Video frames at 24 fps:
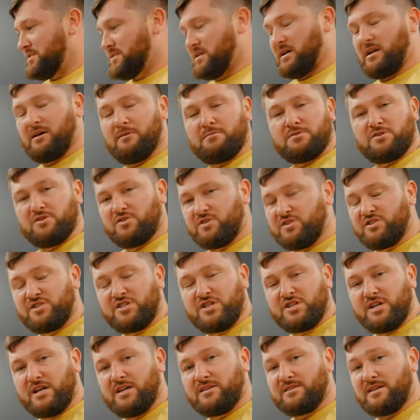setup so that
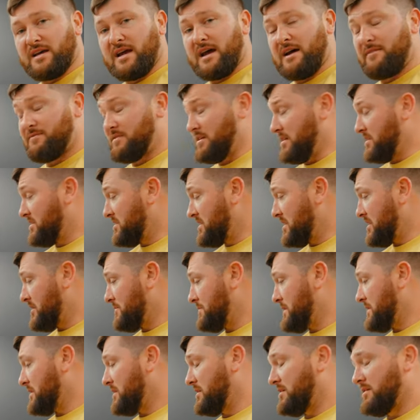she doesn't have to think
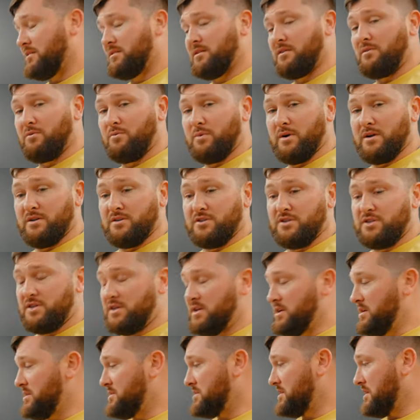about anything when
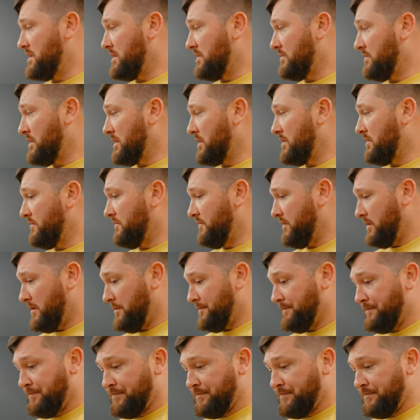she is getting ready to film.